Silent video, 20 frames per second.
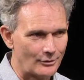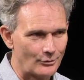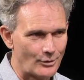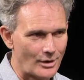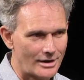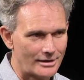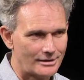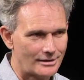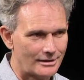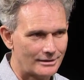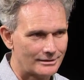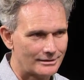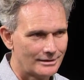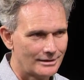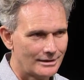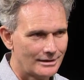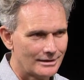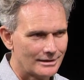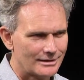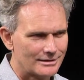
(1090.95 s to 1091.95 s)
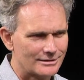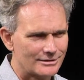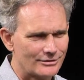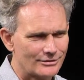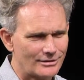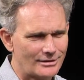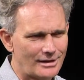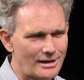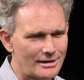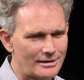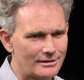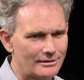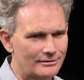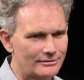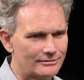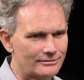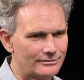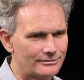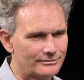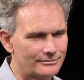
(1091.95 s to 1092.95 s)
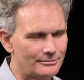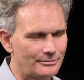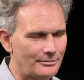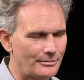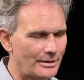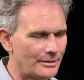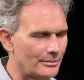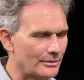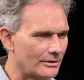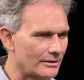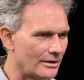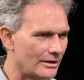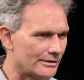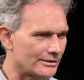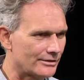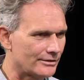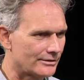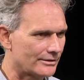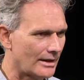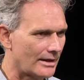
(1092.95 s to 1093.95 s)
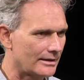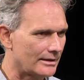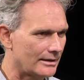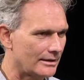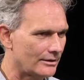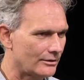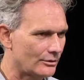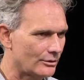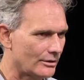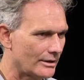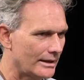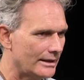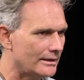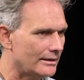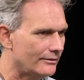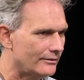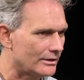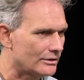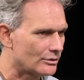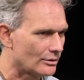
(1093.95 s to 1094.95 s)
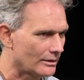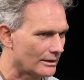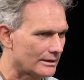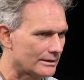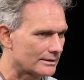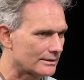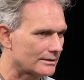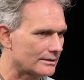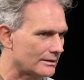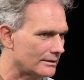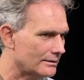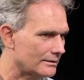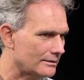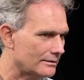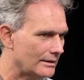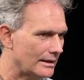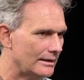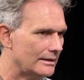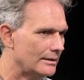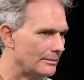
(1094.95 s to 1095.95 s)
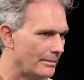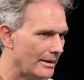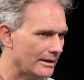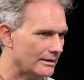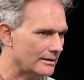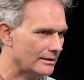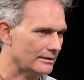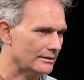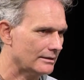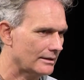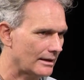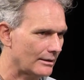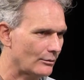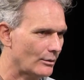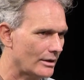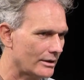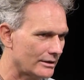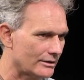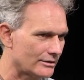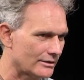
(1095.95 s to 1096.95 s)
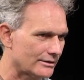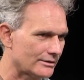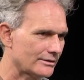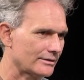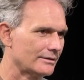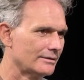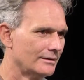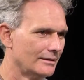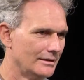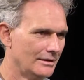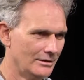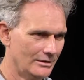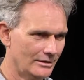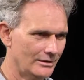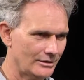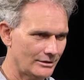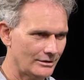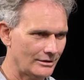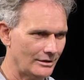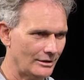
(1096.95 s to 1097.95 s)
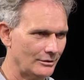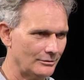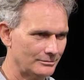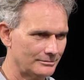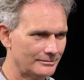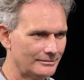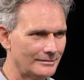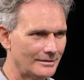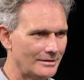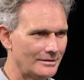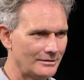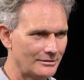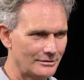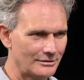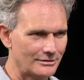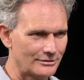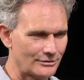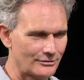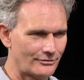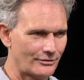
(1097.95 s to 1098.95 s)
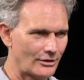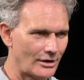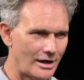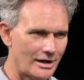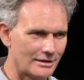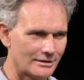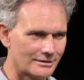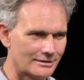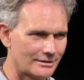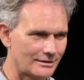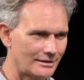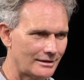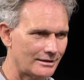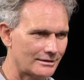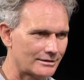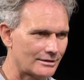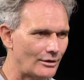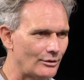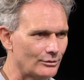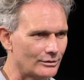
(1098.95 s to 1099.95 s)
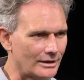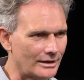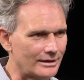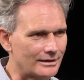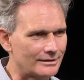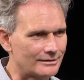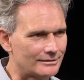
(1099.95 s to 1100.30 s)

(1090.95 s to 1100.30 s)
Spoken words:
Why not? Because there's a lot of people in our society who are individualists and independent. They want to just, this is for us and us only.